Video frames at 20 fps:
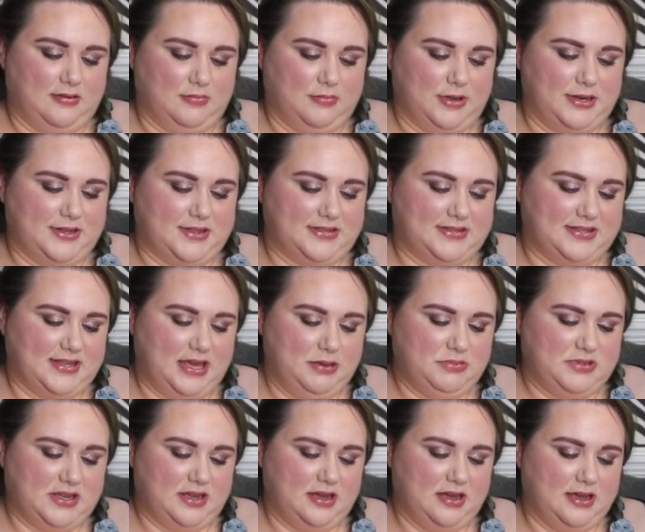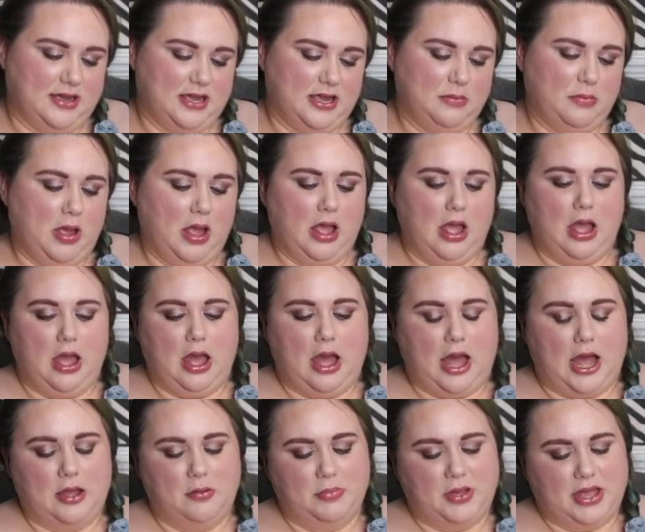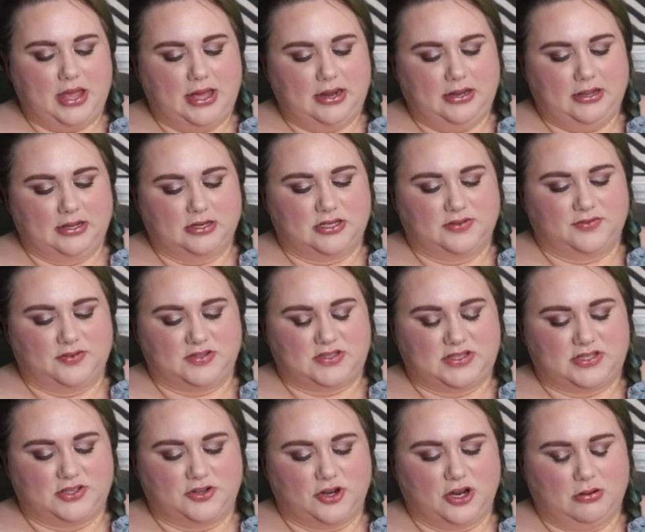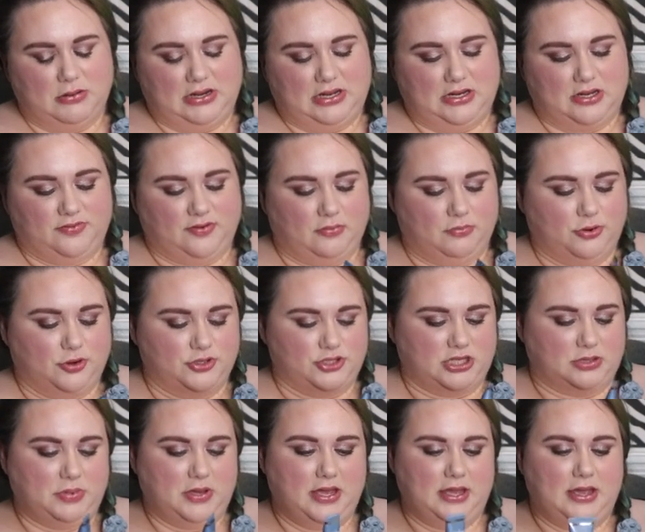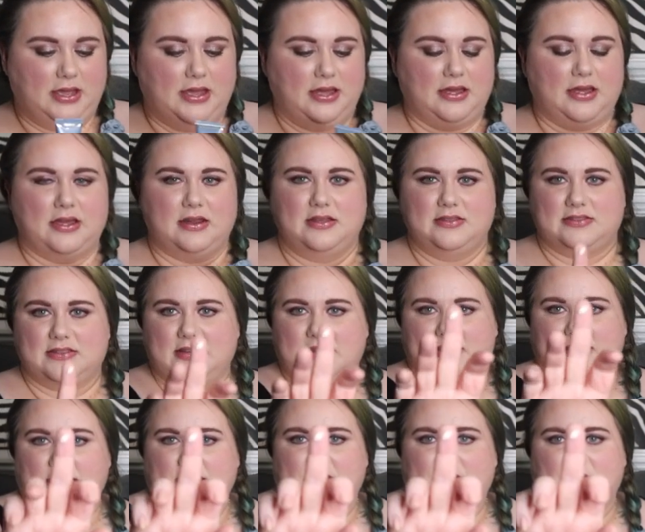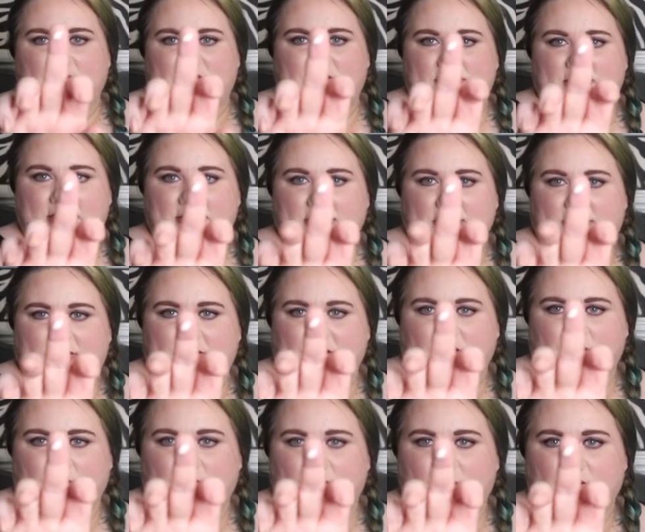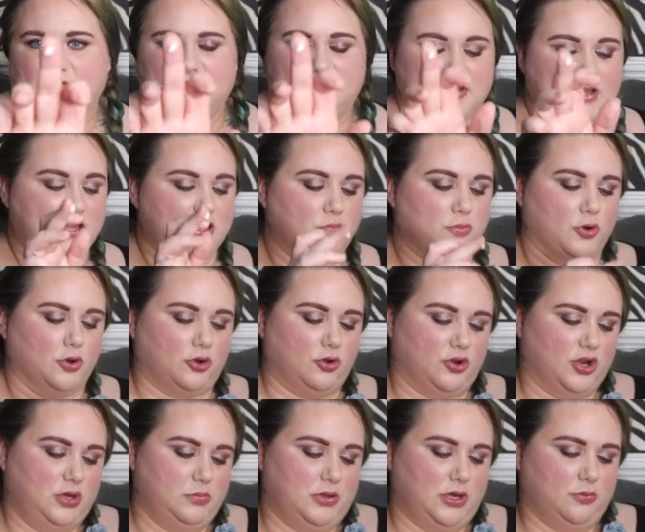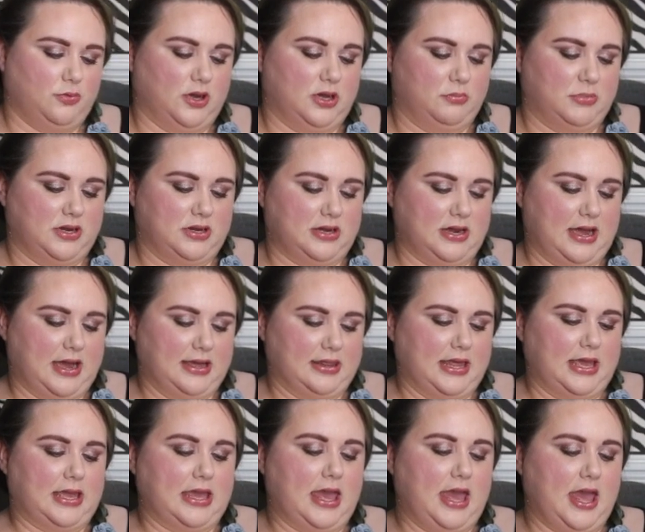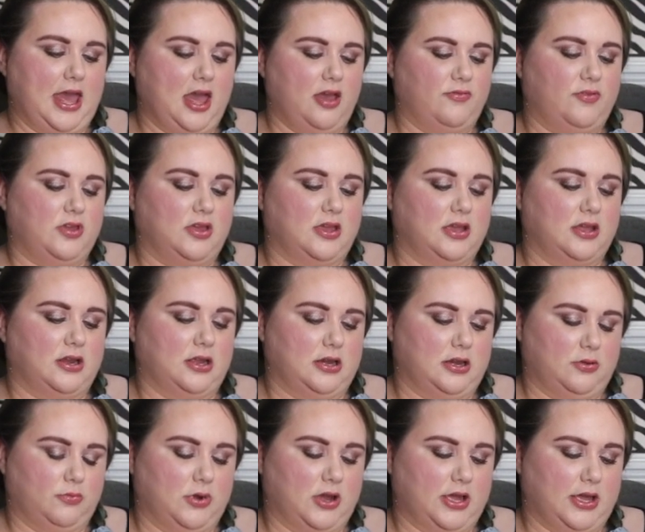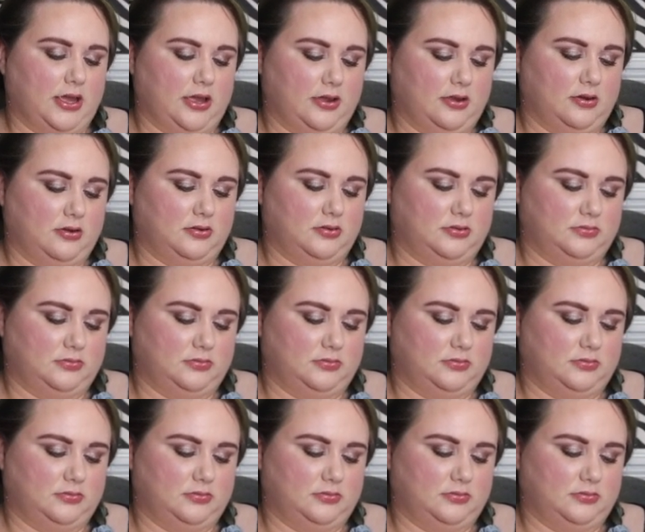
But at the same time, I'm panning a different serum and a different project pan, and it's like a slightly thicker, slightly more creamy one, but not like heavy in any way.